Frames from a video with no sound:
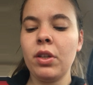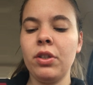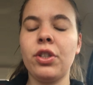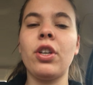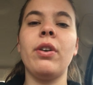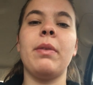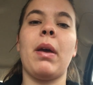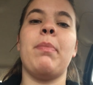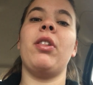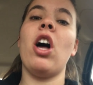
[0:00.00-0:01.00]
So in
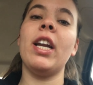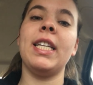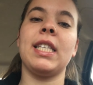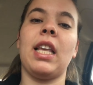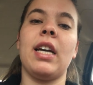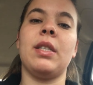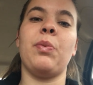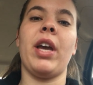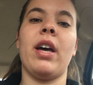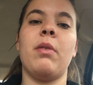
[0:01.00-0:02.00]
my Pilates class,
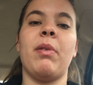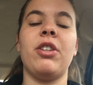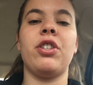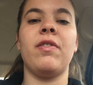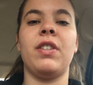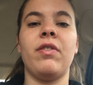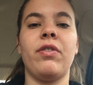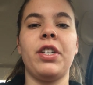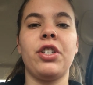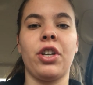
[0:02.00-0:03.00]
we had a bunch of
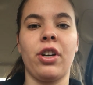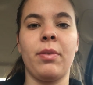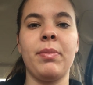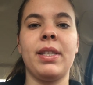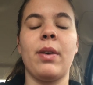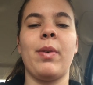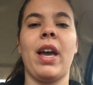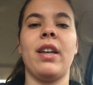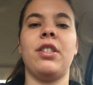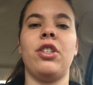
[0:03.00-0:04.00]
different terms that we
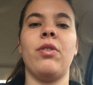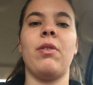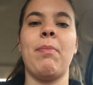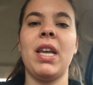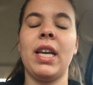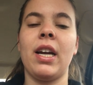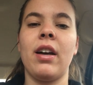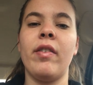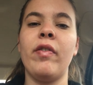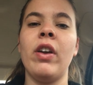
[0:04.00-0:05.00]
had to know the meaning
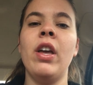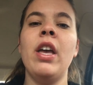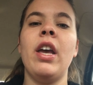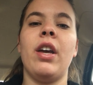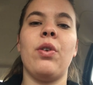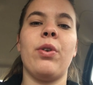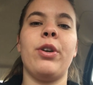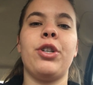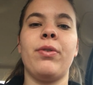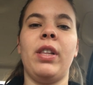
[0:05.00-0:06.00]
of in
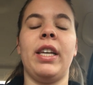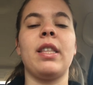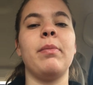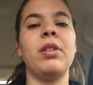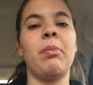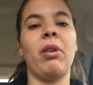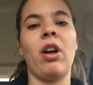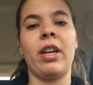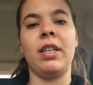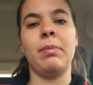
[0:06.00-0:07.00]
order to relate them to
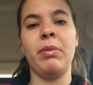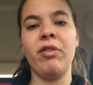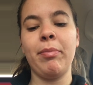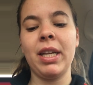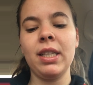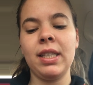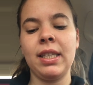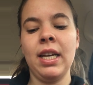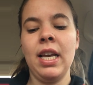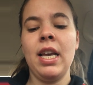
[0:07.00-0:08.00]
Pilates
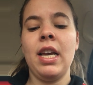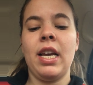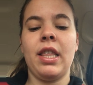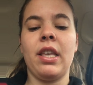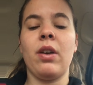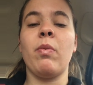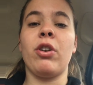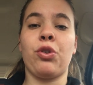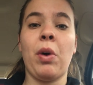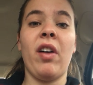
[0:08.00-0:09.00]
movements, and there
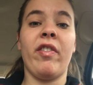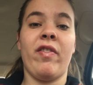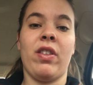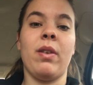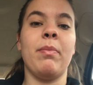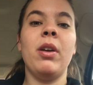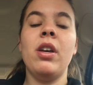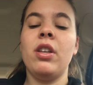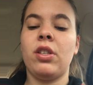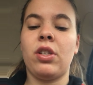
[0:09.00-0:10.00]
were 12 of them,
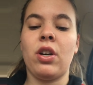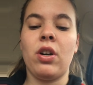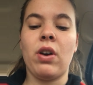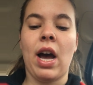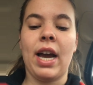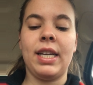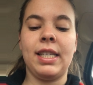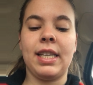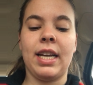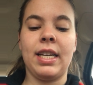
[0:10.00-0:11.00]
so I
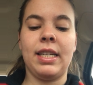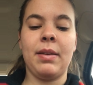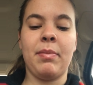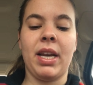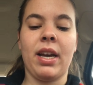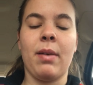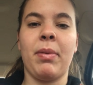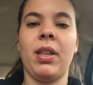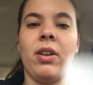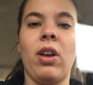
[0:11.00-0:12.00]
decided to make up
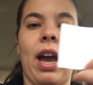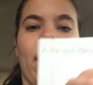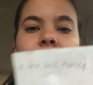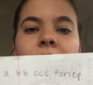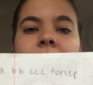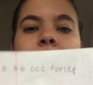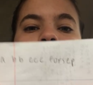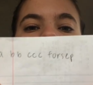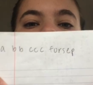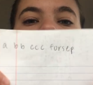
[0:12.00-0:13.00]
a little
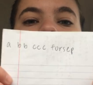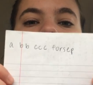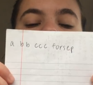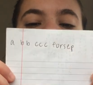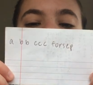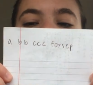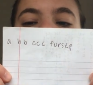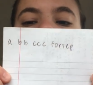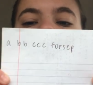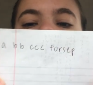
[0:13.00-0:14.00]
acronym, so here that
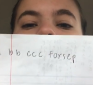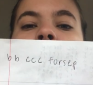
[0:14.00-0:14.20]
is.